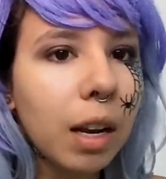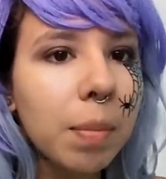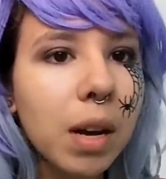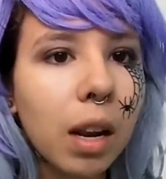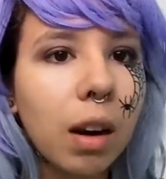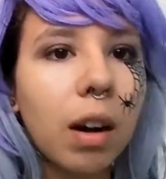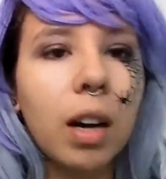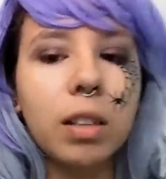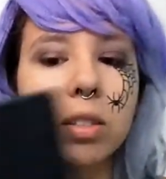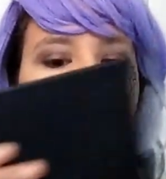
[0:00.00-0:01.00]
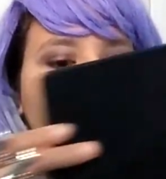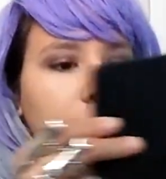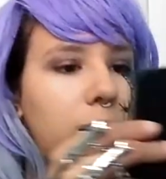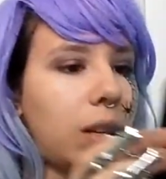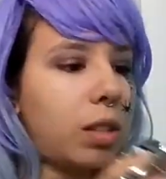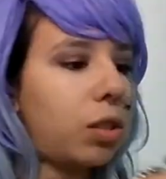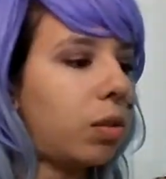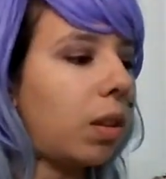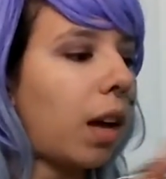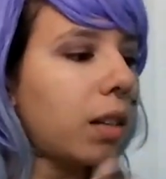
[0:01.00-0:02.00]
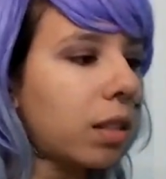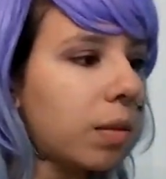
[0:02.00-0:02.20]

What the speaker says: lip color on. So let's do that.